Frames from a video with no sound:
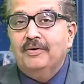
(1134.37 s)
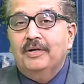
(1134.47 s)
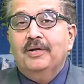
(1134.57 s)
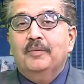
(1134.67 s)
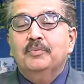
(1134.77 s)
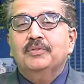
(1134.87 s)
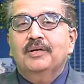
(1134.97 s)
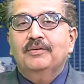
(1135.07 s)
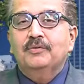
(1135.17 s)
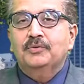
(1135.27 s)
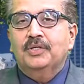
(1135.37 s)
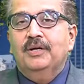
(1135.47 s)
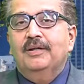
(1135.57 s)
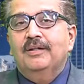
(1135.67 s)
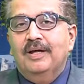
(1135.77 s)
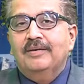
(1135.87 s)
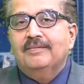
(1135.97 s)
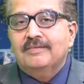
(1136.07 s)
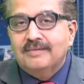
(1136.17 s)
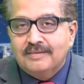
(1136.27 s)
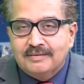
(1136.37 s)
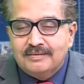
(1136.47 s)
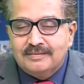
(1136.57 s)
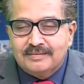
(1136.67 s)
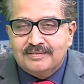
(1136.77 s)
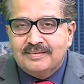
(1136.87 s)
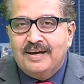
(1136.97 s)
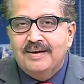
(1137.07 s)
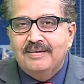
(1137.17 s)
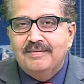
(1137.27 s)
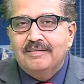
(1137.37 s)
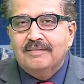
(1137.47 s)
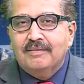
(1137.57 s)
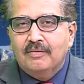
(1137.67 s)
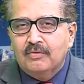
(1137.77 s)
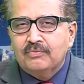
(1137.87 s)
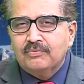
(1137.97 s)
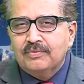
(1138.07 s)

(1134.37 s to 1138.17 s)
really appreciate you sharing that side of